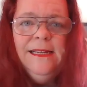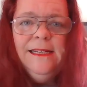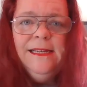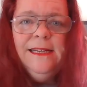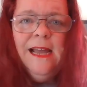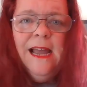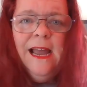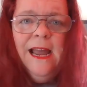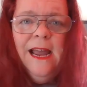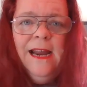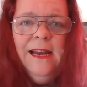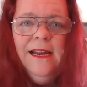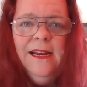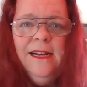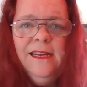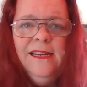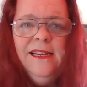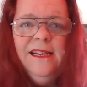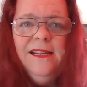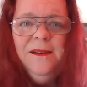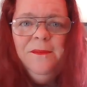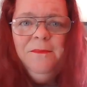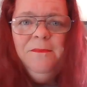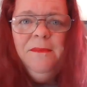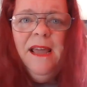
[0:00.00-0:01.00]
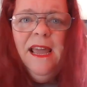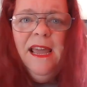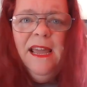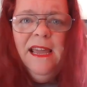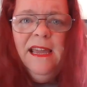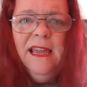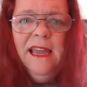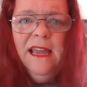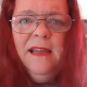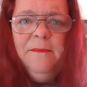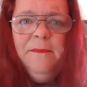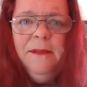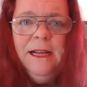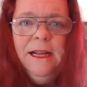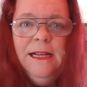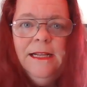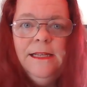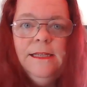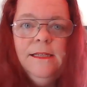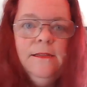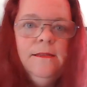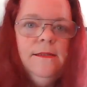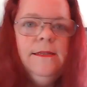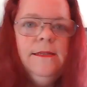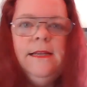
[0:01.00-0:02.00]
died, it didn't make it,
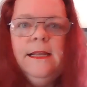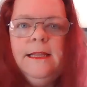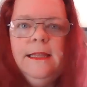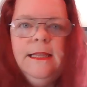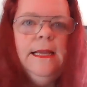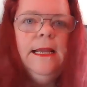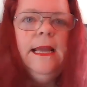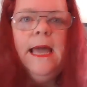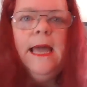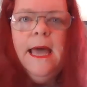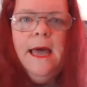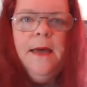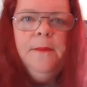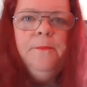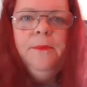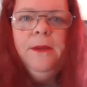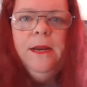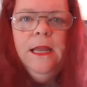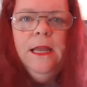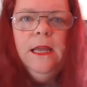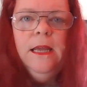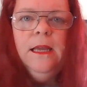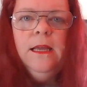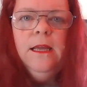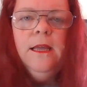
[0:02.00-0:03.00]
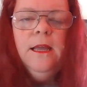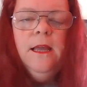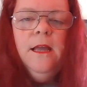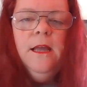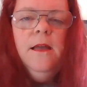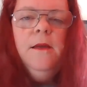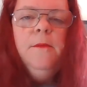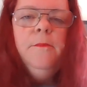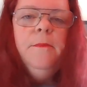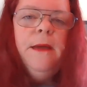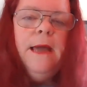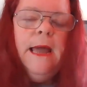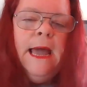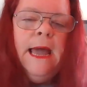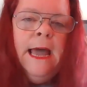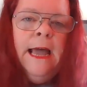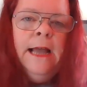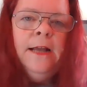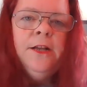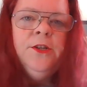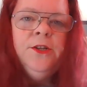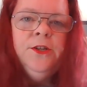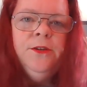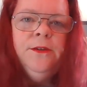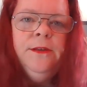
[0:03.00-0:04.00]
because there's nothing happening. But
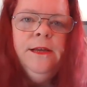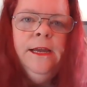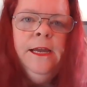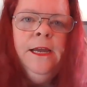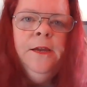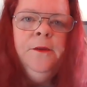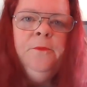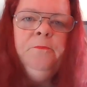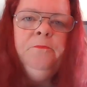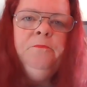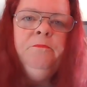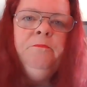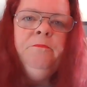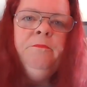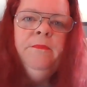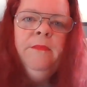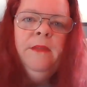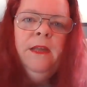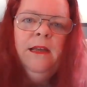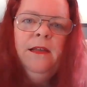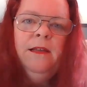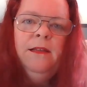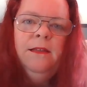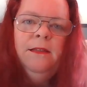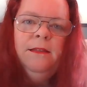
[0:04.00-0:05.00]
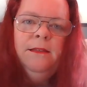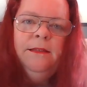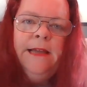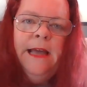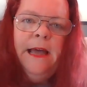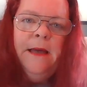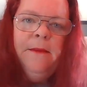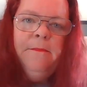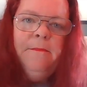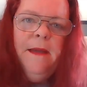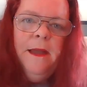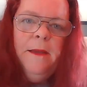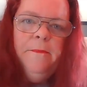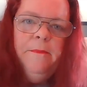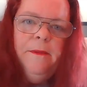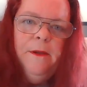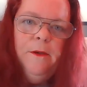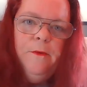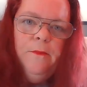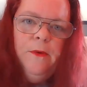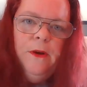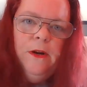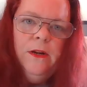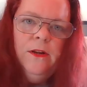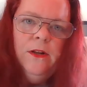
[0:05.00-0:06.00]
actually, that might be
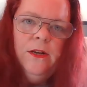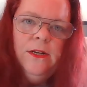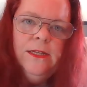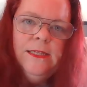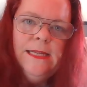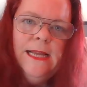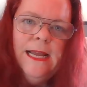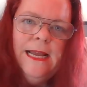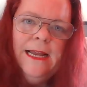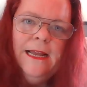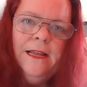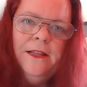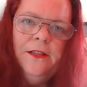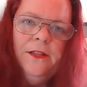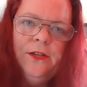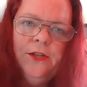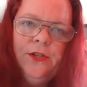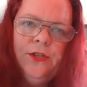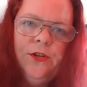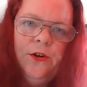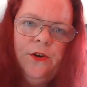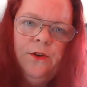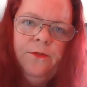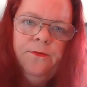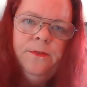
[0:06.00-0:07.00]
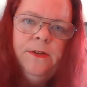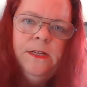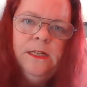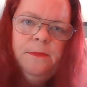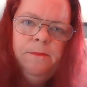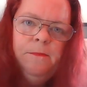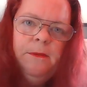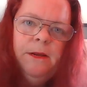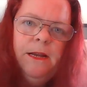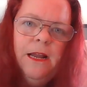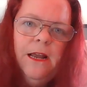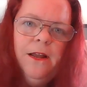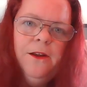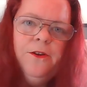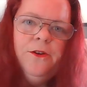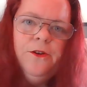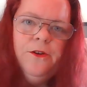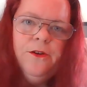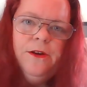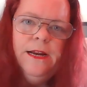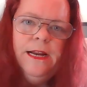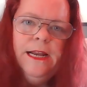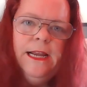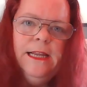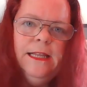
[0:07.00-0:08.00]
what it looks like on the surface, but
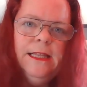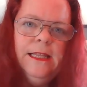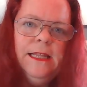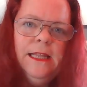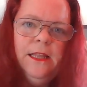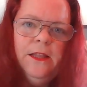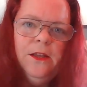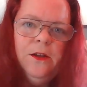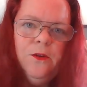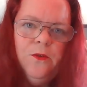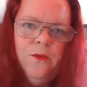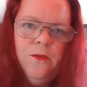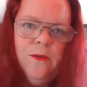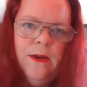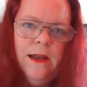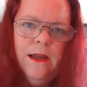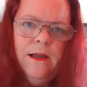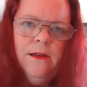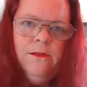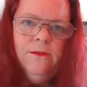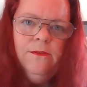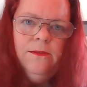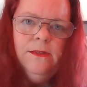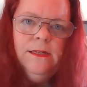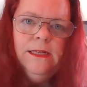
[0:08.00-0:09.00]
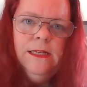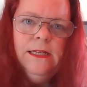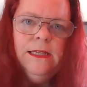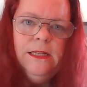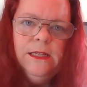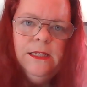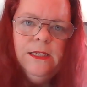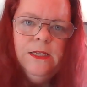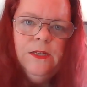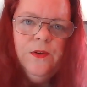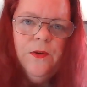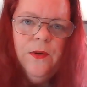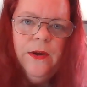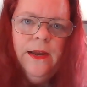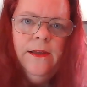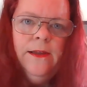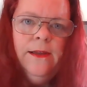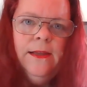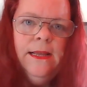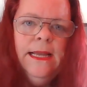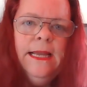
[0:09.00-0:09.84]
underneath in the ground and the soil,